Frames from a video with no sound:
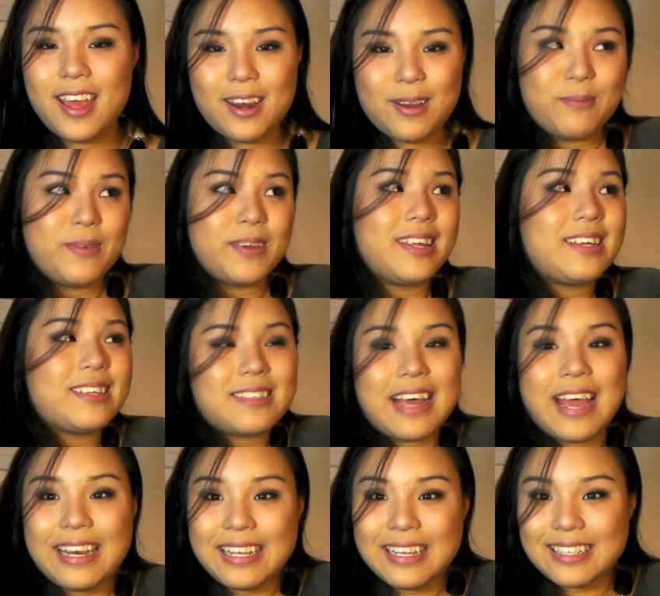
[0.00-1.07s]
and I'm really
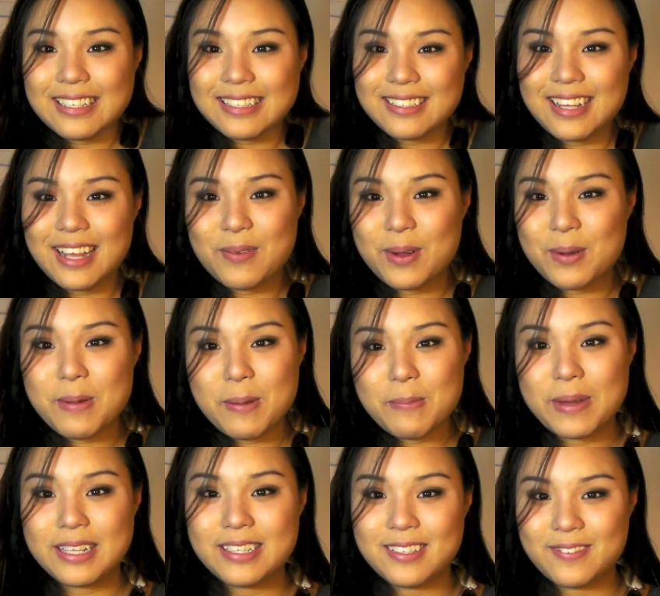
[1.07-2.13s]
excited because like one of my
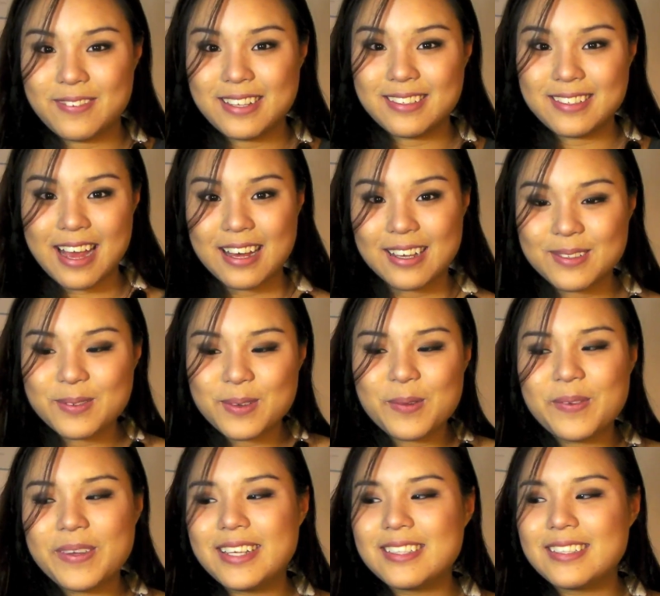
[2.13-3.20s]
best friend's
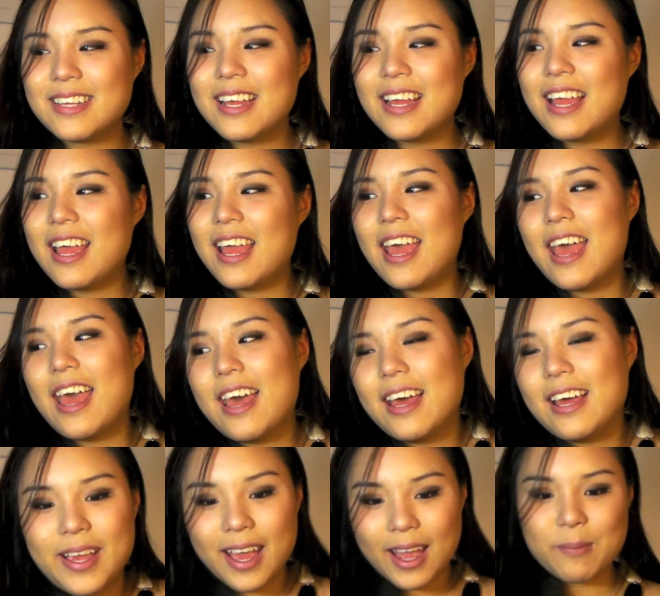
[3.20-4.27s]
housewarmings,
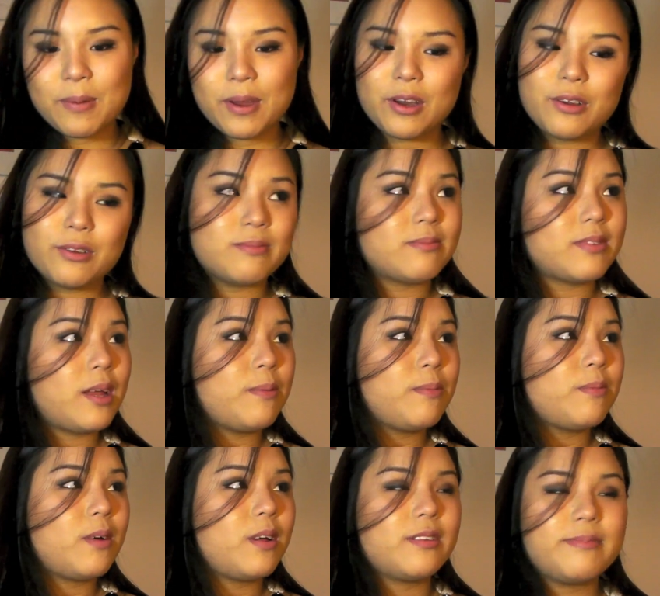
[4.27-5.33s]
and I better
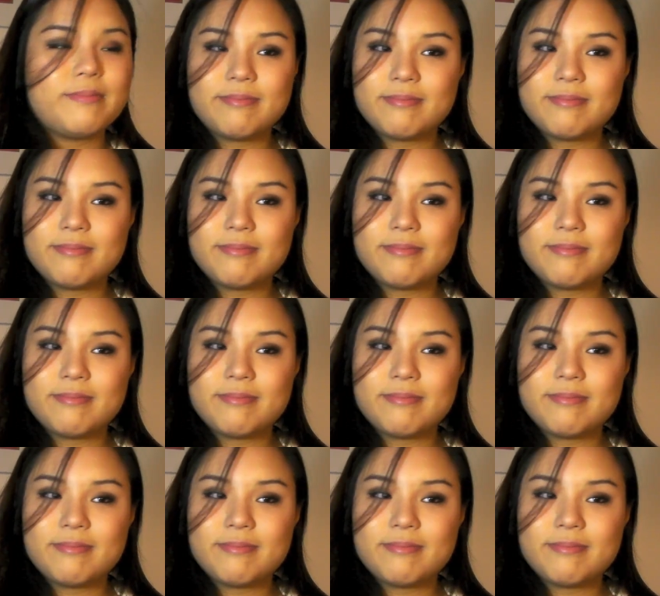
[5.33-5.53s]
go